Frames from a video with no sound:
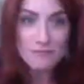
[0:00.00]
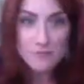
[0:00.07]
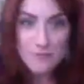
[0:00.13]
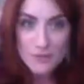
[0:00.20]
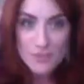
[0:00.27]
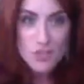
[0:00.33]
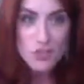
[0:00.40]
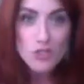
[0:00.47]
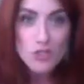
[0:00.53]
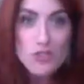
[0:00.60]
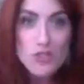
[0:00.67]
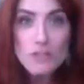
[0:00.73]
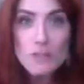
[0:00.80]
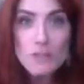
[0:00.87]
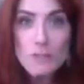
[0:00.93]

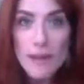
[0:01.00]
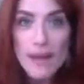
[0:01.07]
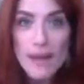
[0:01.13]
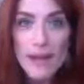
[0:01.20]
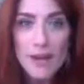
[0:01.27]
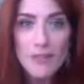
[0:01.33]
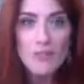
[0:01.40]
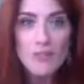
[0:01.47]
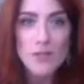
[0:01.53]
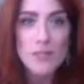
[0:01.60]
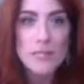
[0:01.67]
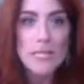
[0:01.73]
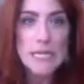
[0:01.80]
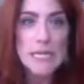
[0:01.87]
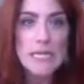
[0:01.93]
zhuzh my hair in the very
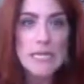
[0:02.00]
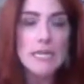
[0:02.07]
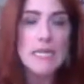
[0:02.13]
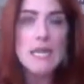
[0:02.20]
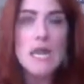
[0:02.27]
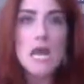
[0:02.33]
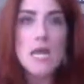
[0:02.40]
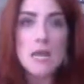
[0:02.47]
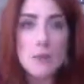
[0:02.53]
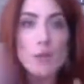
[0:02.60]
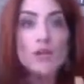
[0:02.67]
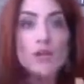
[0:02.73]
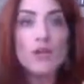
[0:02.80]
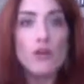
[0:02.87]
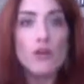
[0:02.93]
beginning. And I
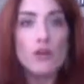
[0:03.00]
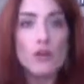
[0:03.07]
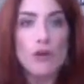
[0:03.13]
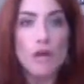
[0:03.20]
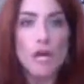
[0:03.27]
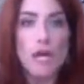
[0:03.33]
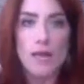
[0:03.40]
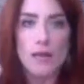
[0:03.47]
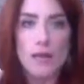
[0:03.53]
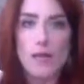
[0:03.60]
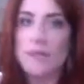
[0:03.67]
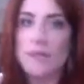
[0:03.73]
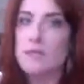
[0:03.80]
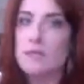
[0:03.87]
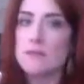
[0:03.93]
went, no, I
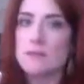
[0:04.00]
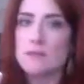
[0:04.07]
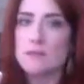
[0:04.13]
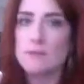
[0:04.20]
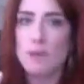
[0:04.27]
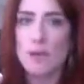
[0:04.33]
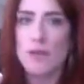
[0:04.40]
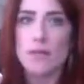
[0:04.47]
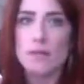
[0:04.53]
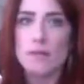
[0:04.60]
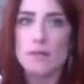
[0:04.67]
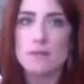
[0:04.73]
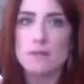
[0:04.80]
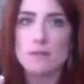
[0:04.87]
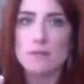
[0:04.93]
like it where it
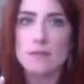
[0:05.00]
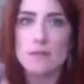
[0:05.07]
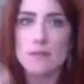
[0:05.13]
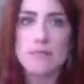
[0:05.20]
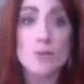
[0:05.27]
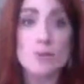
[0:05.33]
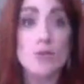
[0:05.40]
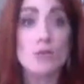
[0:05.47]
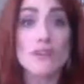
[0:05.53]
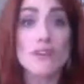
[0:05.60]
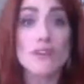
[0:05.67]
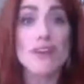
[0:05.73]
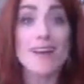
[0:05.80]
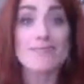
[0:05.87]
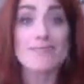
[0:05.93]
is. Because I was holding
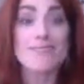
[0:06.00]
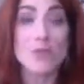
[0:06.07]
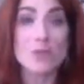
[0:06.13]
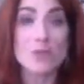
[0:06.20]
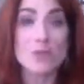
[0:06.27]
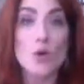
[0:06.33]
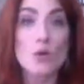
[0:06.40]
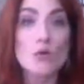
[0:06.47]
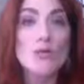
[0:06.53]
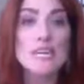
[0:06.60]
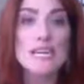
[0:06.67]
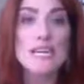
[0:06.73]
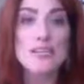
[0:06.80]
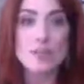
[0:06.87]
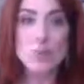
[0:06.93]
on. I was holding
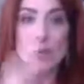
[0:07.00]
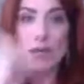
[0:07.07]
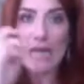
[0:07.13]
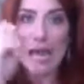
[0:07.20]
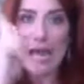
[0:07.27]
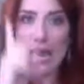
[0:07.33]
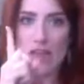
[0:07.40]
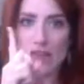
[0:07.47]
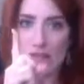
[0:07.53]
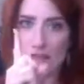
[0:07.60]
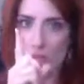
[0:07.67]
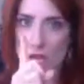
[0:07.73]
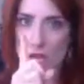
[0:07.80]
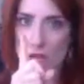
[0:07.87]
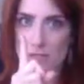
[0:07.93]
on to what I
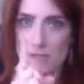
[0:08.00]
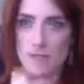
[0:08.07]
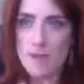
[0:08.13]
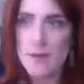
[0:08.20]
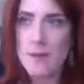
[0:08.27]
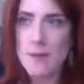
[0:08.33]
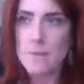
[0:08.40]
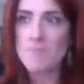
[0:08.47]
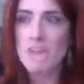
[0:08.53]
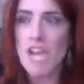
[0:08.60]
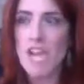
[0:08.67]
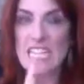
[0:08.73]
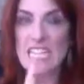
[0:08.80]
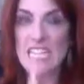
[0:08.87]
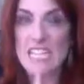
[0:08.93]
thought
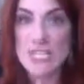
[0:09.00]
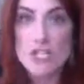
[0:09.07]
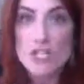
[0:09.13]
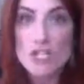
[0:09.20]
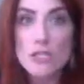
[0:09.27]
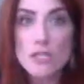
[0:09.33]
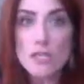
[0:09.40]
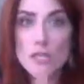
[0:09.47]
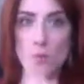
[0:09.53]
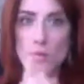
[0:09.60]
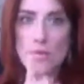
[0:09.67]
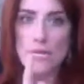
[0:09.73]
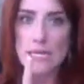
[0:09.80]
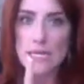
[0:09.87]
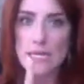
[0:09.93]
I needed to look like, what
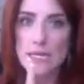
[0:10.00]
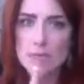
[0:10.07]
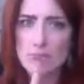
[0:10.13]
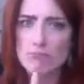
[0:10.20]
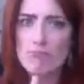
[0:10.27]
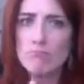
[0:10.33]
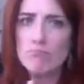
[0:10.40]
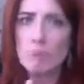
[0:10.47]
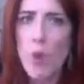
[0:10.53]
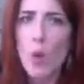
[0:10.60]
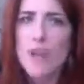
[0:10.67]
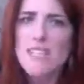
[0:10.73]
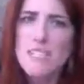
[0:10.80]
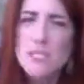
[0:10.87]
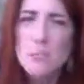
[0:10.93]
I
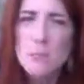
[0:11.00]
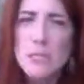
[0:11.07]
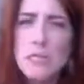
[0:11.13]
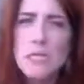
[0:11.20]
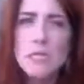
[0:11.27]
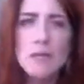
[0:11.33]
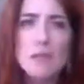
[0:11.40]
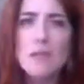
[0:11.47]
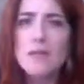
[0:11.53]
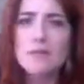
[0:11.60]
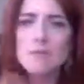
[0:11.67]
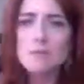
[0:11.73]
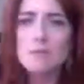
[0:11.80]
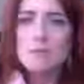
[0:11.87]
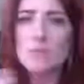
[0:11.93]
wanted to be,
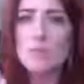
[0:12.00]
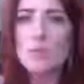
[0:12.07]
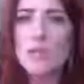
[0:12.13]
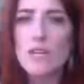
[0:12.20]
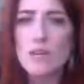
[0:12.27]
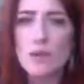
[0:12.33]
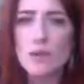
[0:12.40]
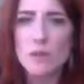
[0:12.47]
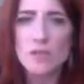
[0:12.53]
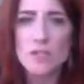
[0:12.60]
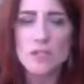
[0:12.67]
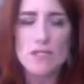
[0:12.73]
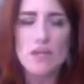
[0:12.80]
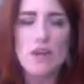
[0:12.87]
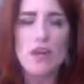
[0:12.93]
whatever all those
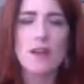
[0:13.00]
things are.